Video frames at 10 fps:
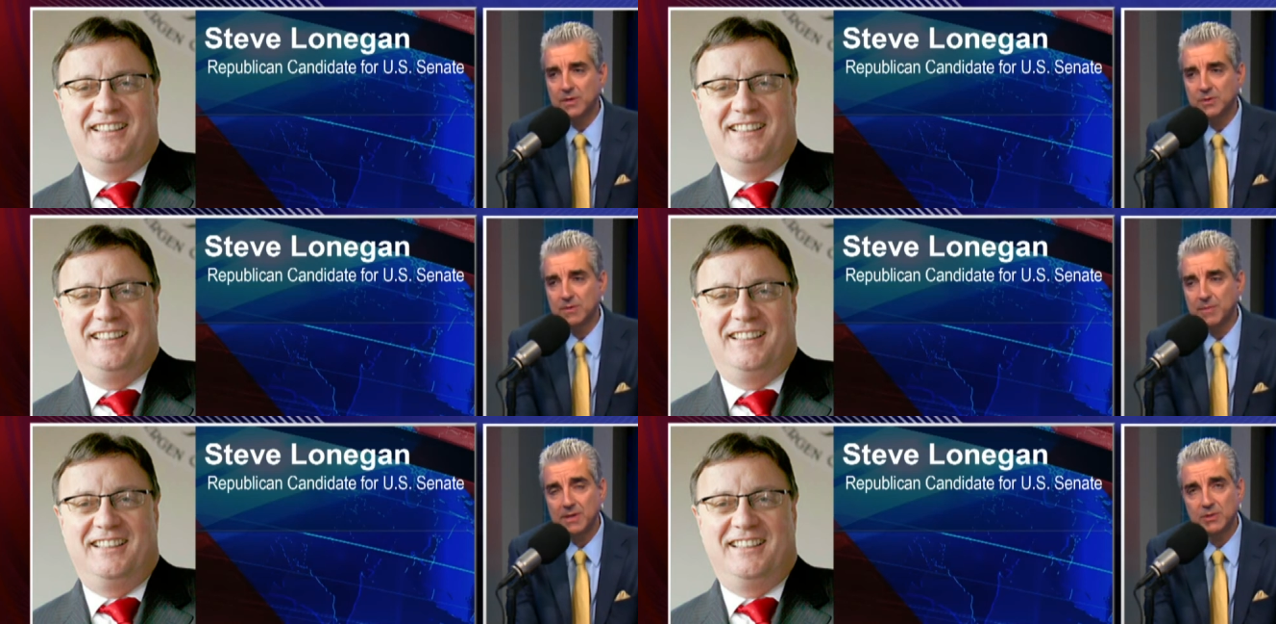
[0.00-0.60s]
Speaker 1: is an
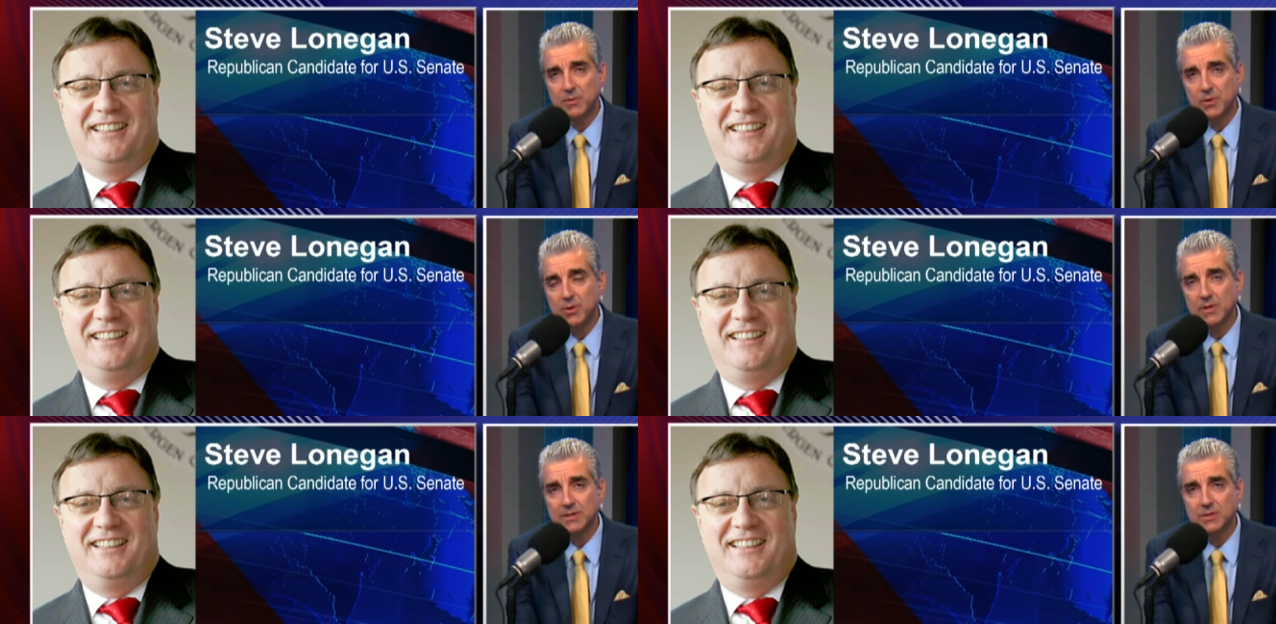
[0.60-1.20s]
amazing one. You
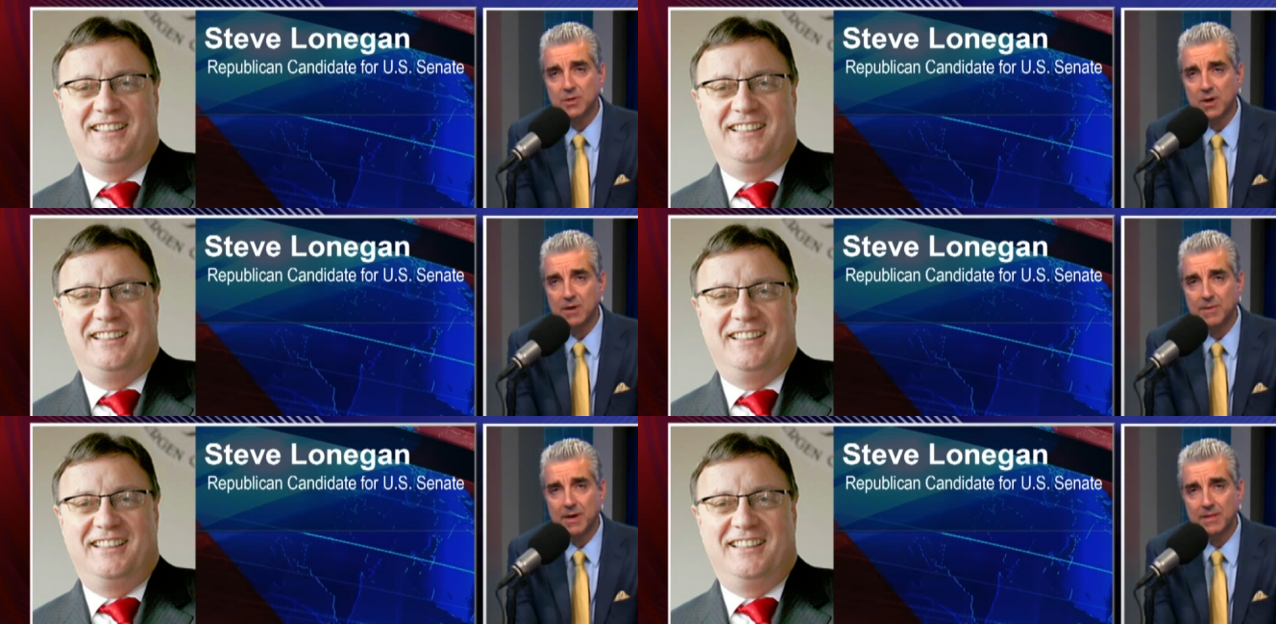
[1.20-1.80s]
don't like to talk
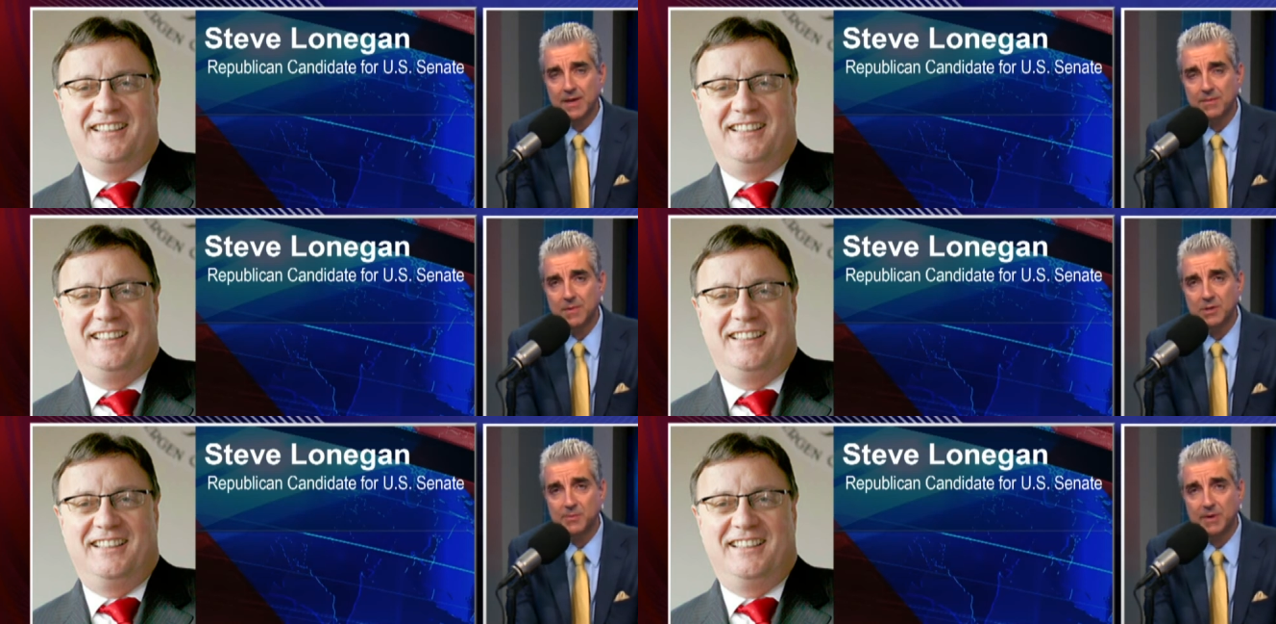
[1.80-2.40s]
about it that
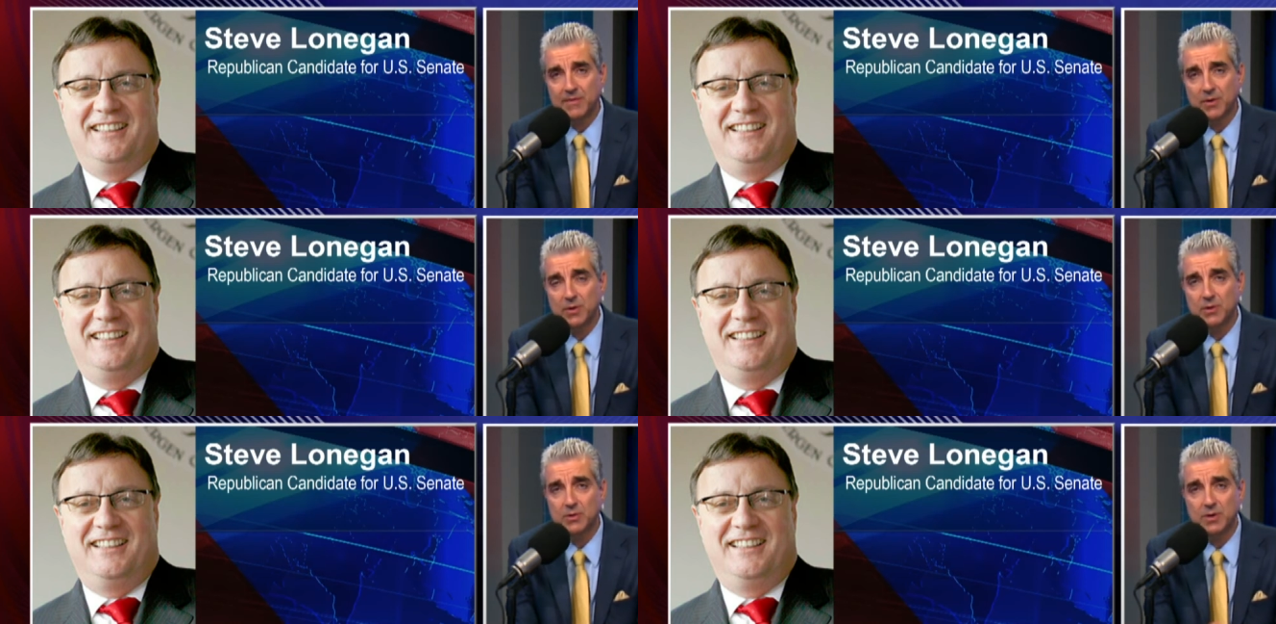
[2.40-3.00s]
much, but I've
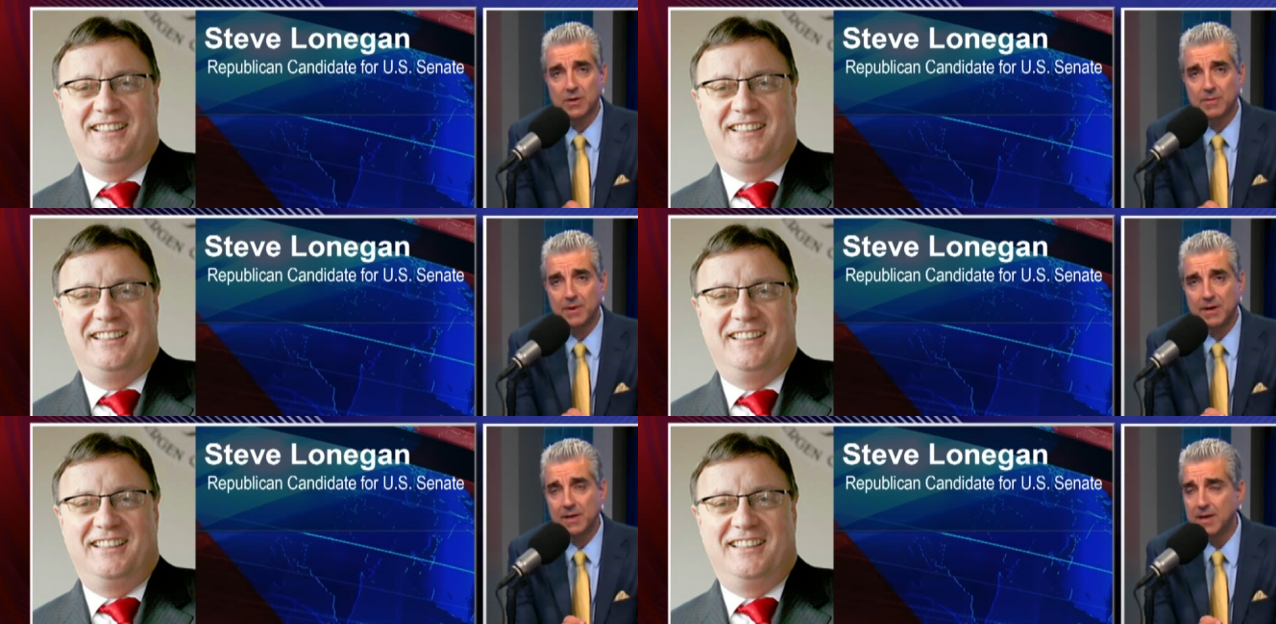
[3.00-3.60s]
heard you talk
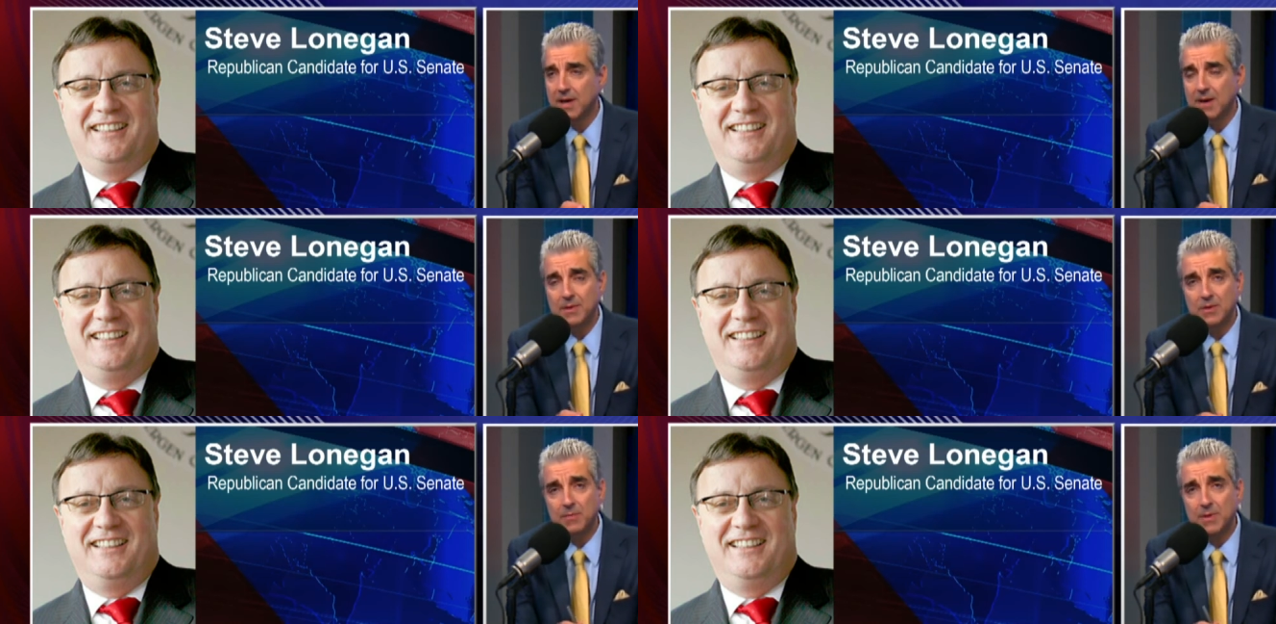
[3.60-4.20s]
about it. I
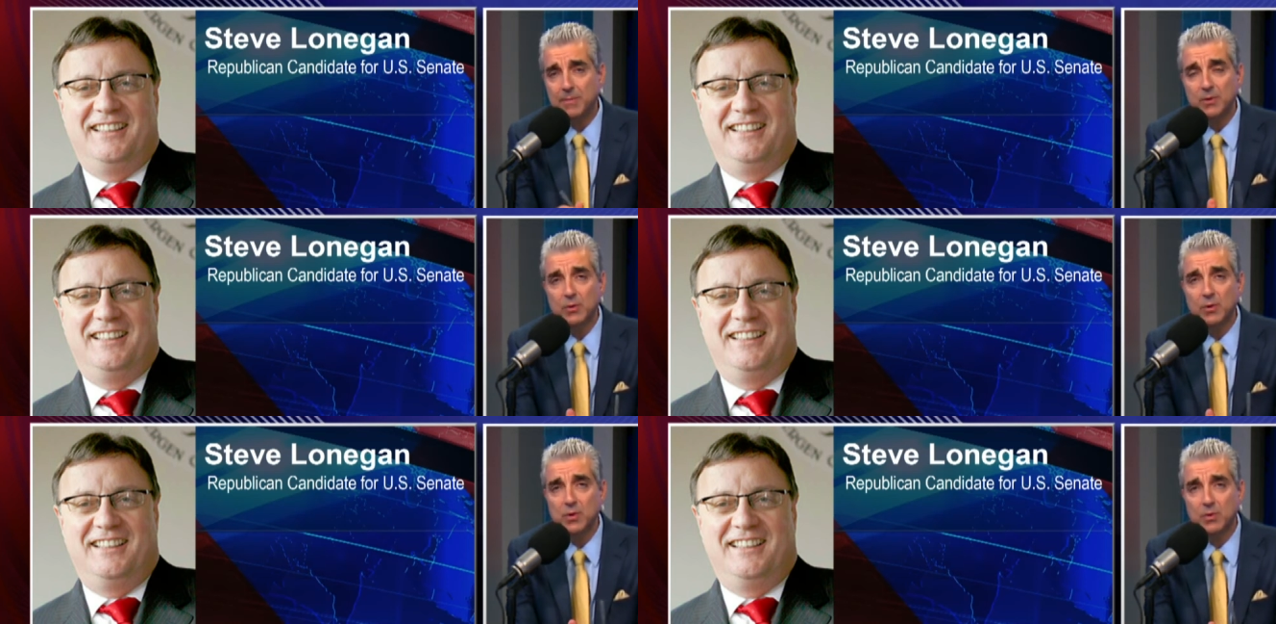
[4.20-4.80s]
mean, people don't
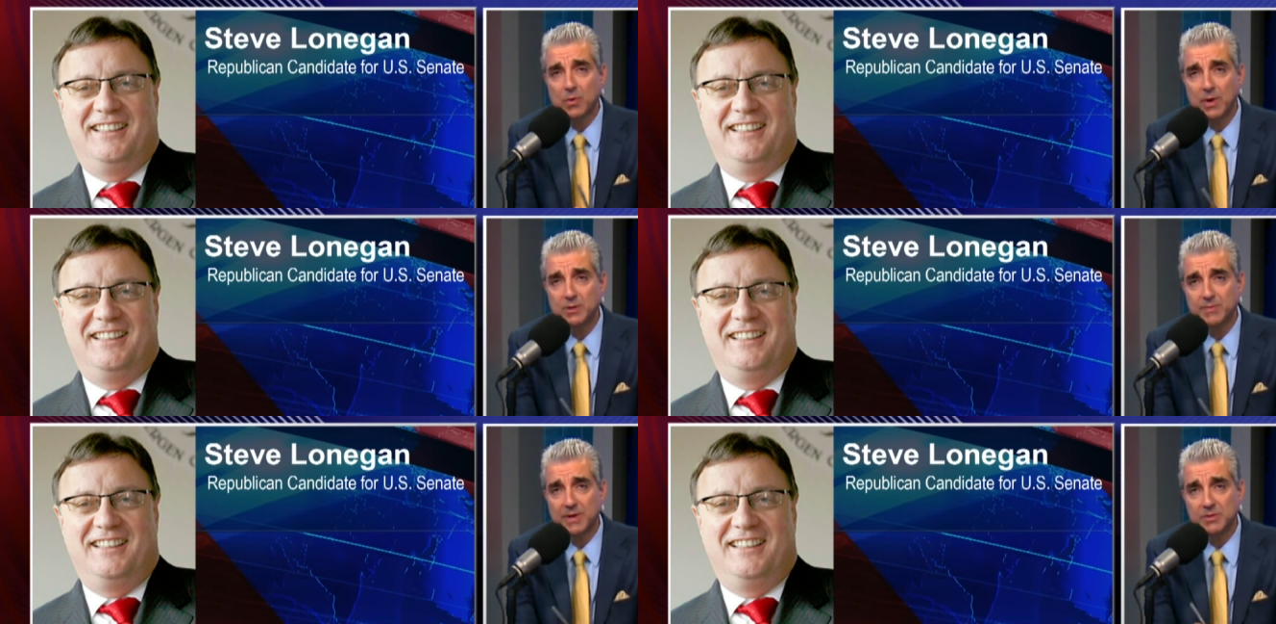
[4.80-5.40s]
know you were raised by a